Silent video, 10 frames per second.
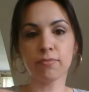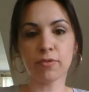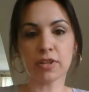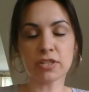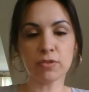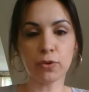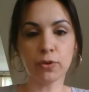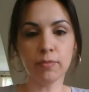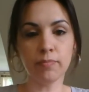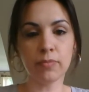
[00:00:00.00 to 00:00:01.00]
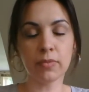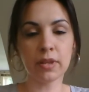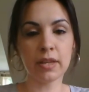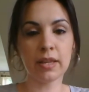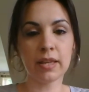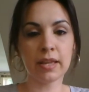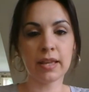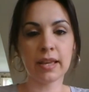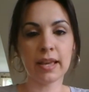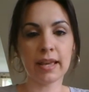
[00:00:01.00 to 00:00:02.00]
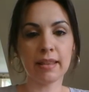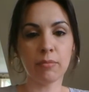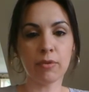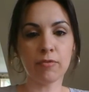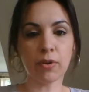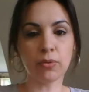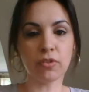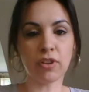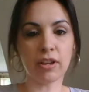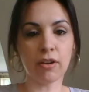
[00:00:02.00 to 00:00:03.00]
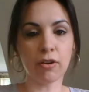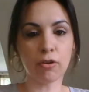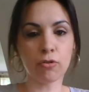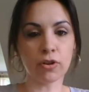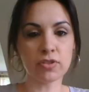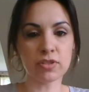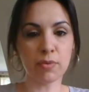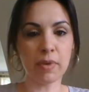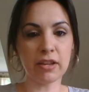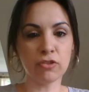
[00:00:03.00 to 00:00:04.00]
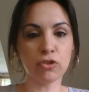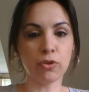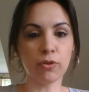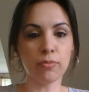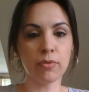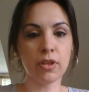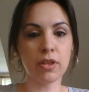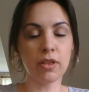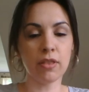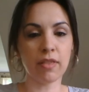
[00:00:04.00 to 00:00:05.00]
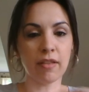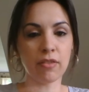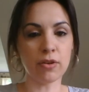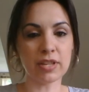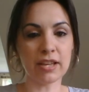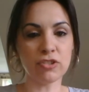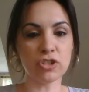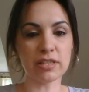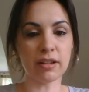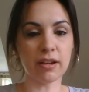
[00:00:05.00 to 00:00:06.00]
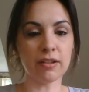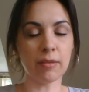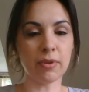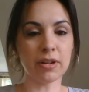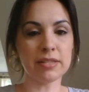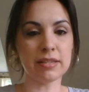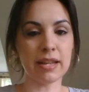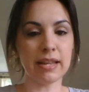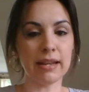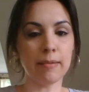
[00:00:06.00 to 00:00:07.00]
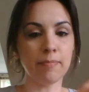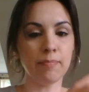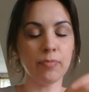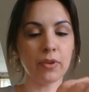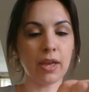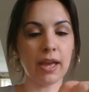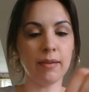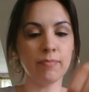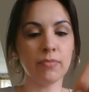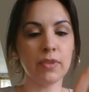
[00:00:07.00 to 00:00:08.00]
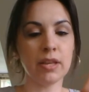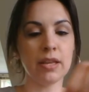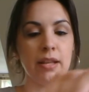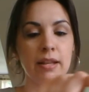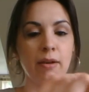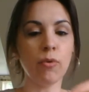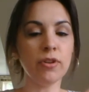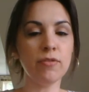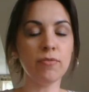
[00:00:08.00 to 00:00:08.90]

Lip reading: first of all, and then we folded it across, and we made sure that those edges lined up nice and neat. Okay, now what you've